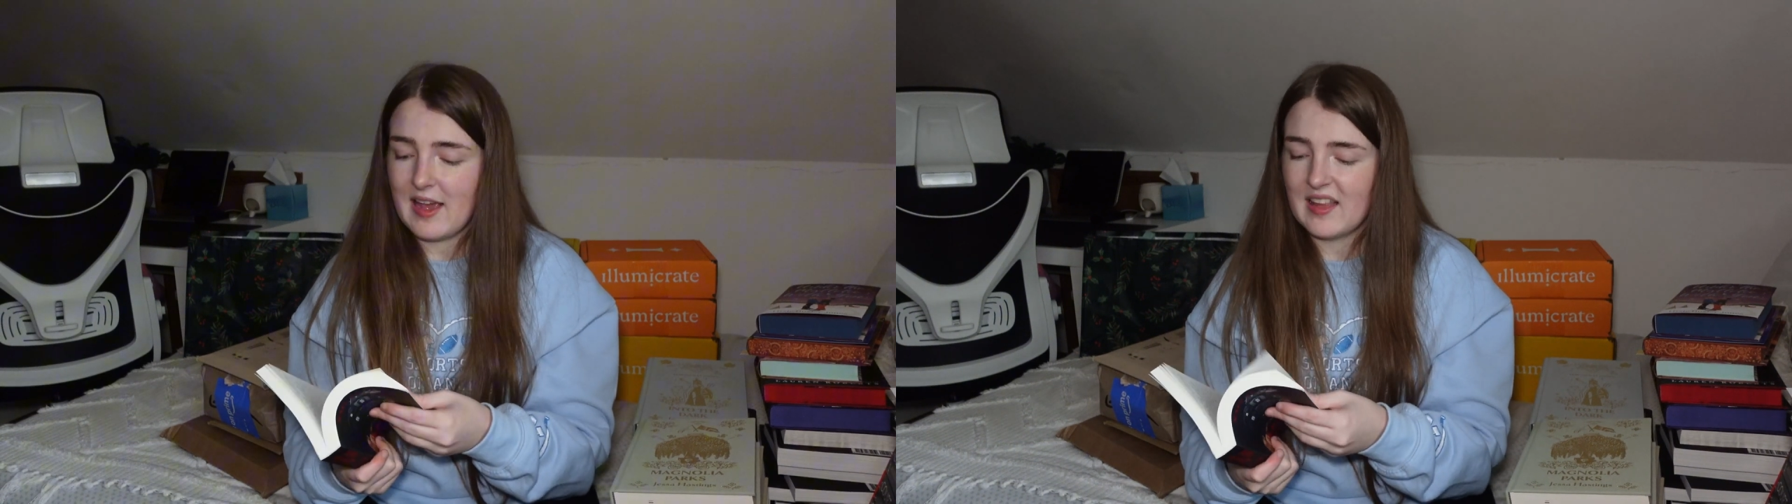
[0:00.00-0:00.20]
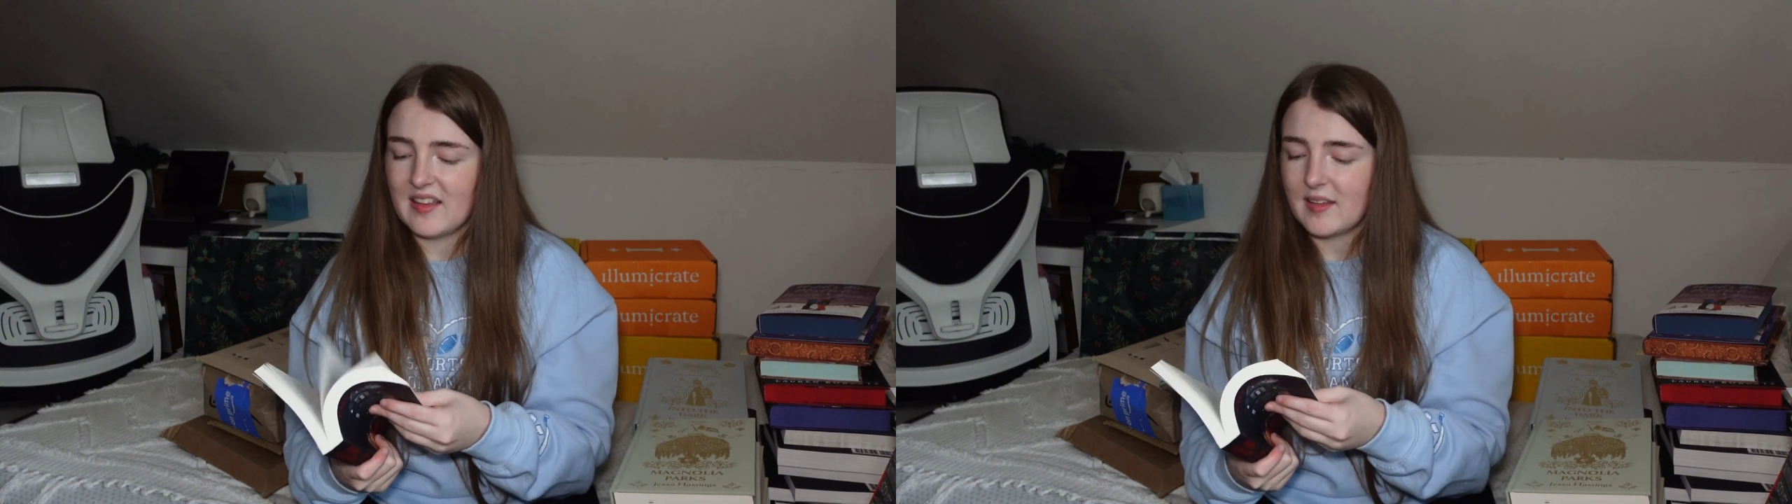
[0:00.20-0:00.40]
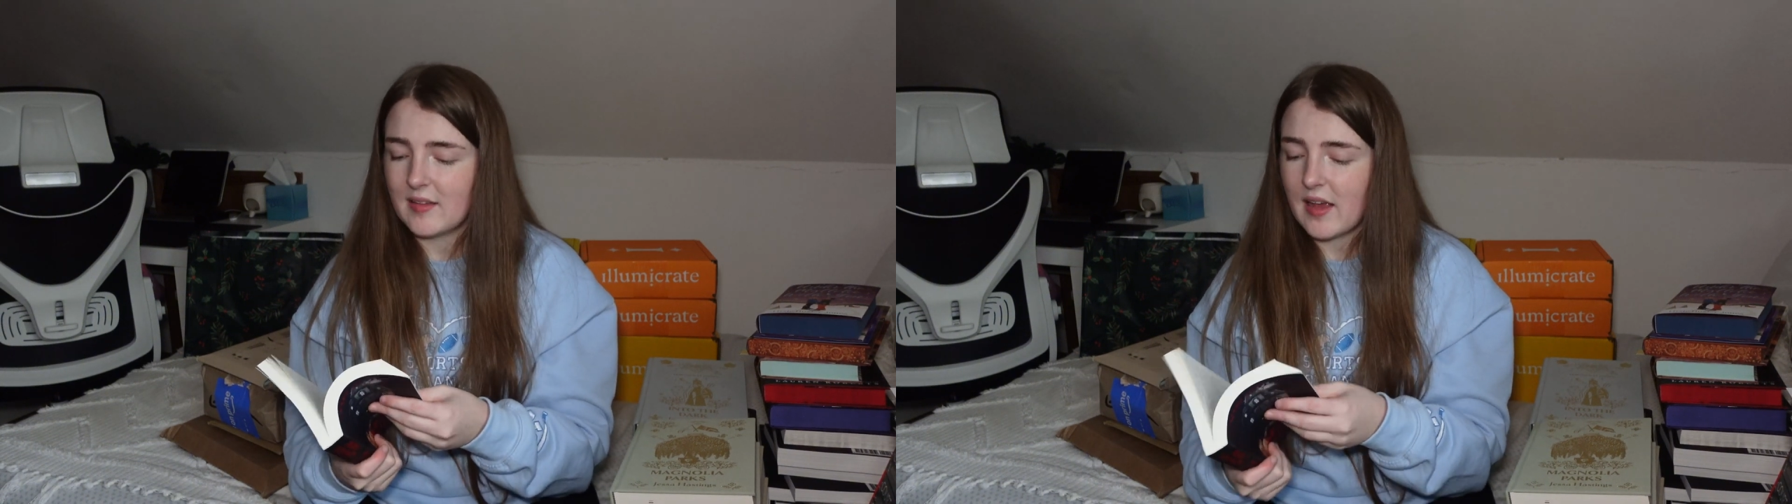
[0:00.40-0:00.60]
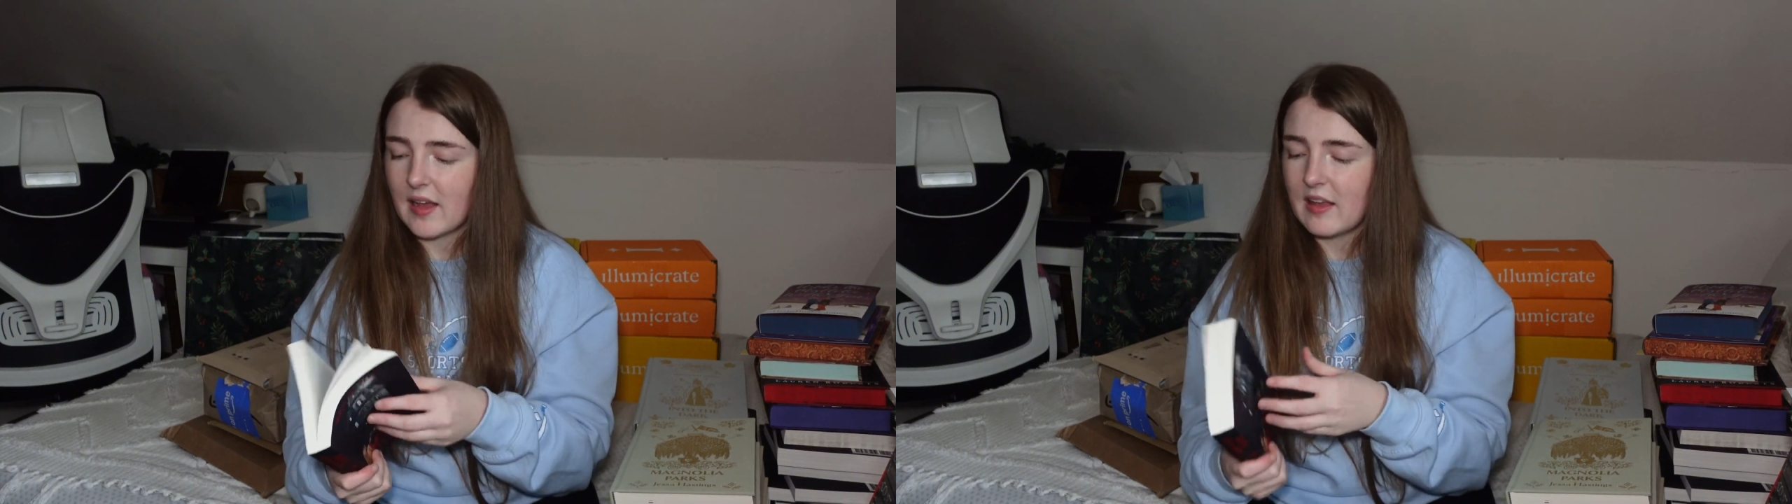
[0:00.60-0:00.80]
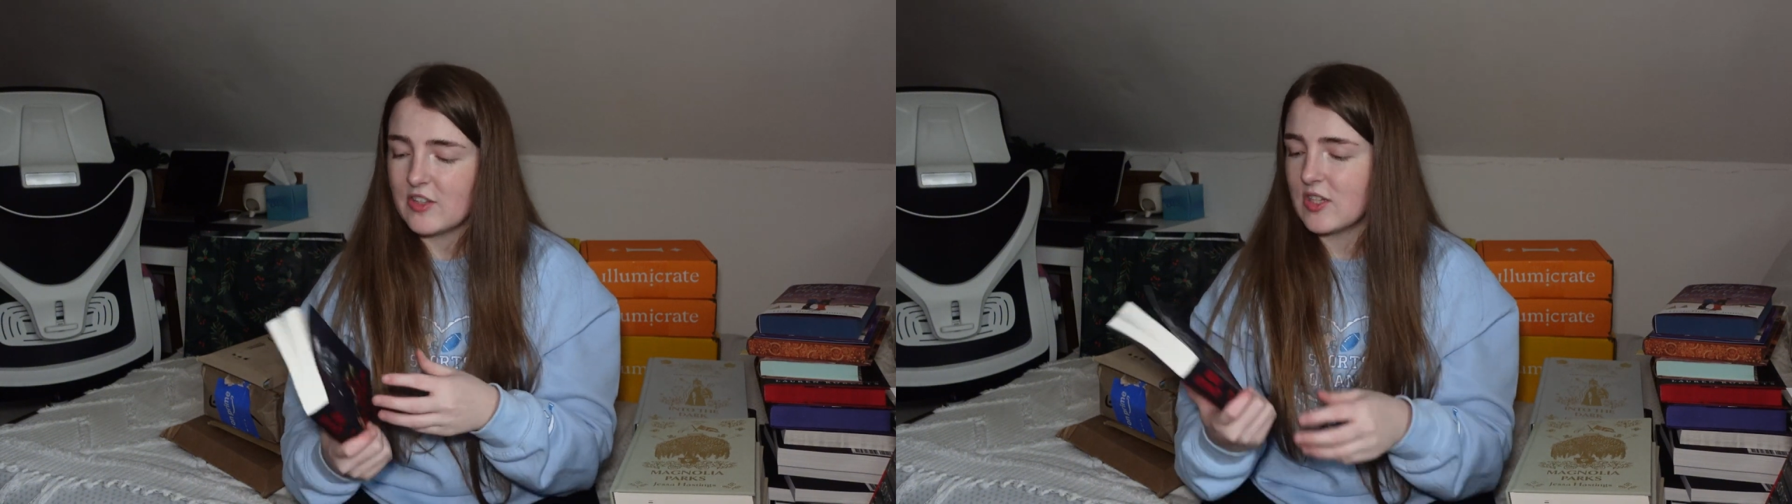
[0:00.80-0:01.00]
And this is
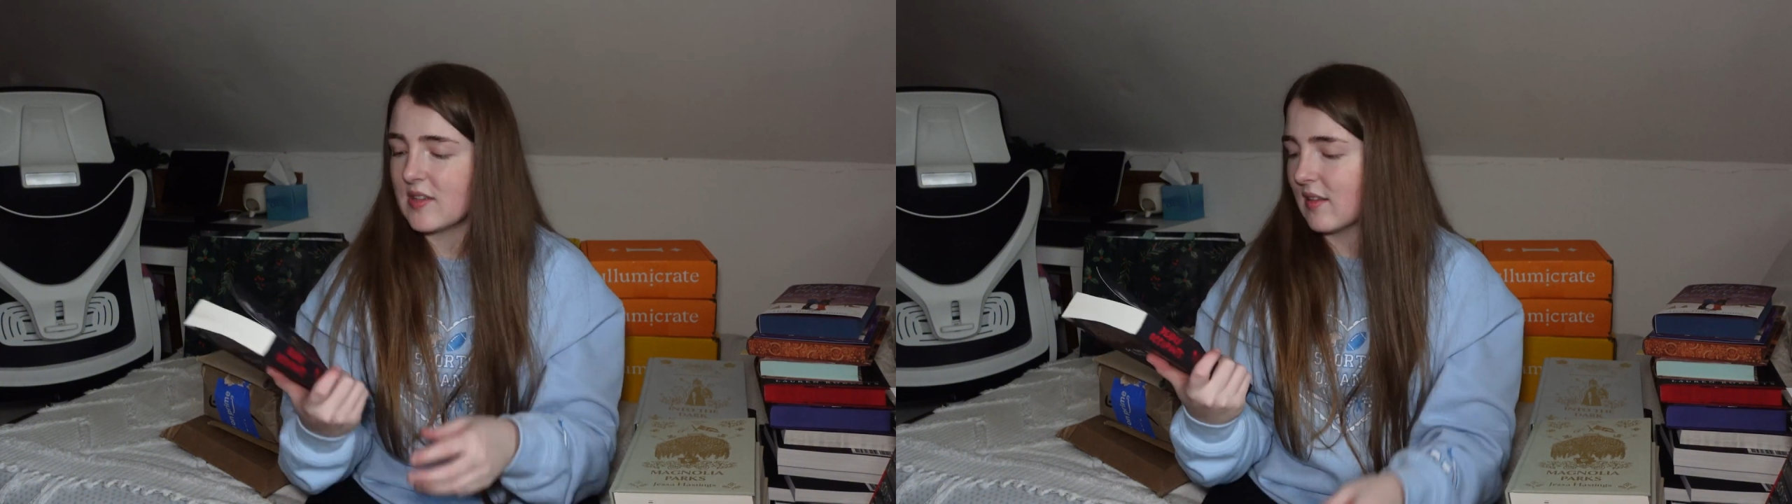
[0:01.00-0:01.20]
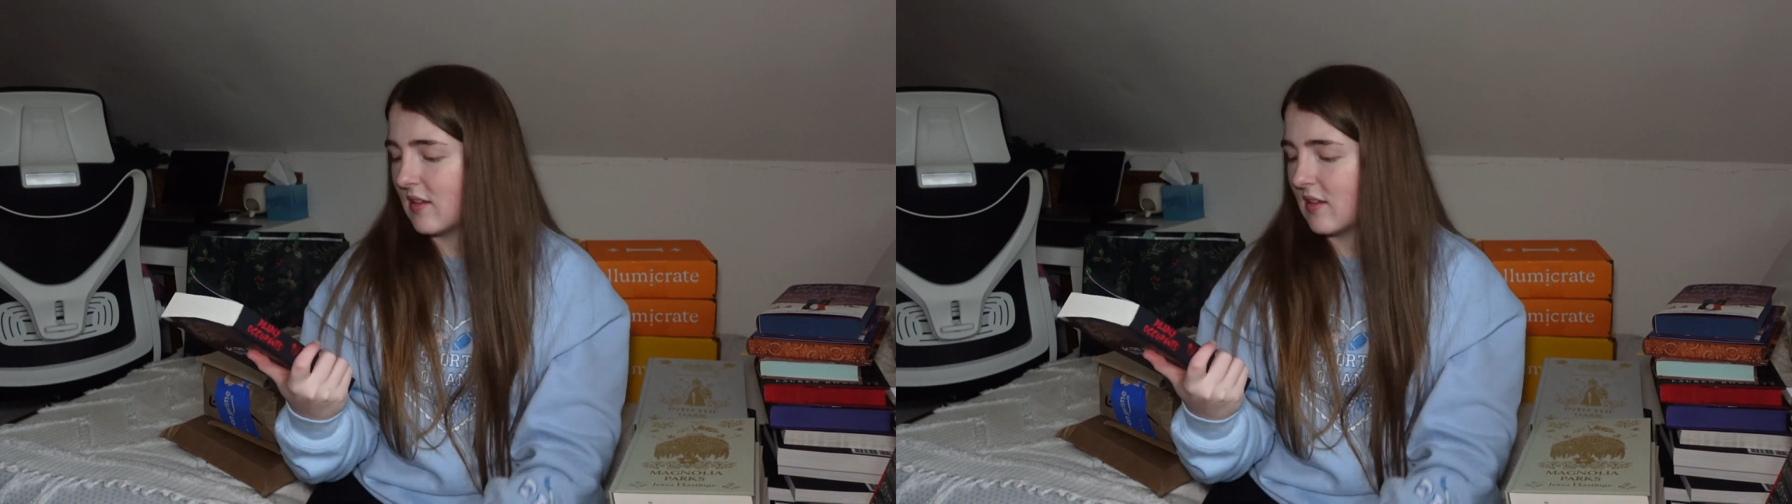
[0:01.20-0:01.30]
like, she said